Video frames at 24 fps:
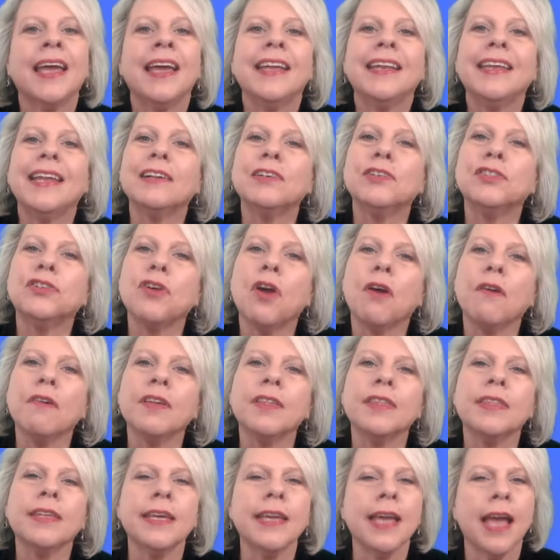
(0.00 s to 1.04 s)
Now,
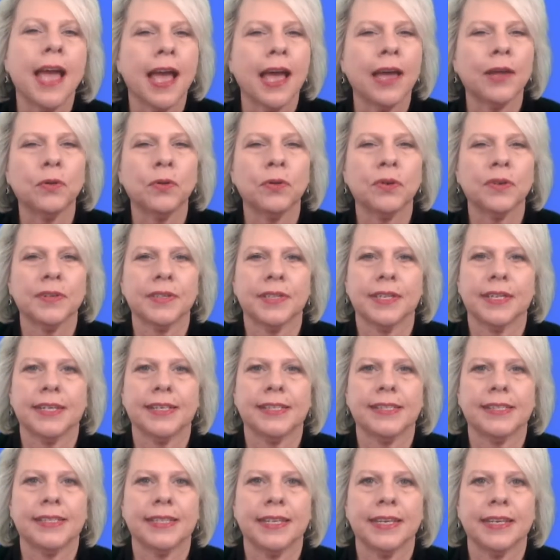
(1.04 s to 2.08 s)
Dorothy had all of
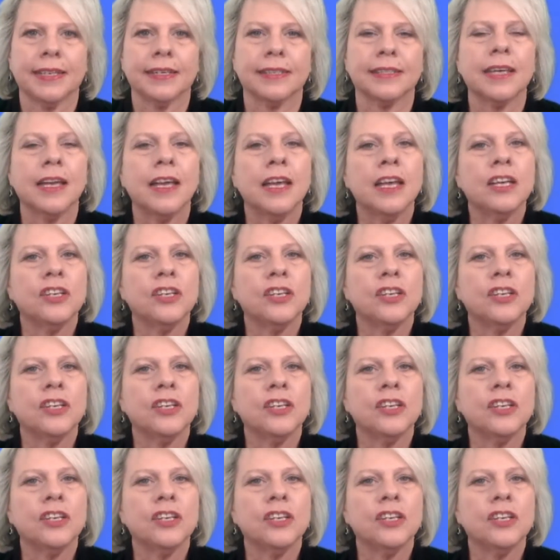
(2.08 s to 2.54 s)
these things.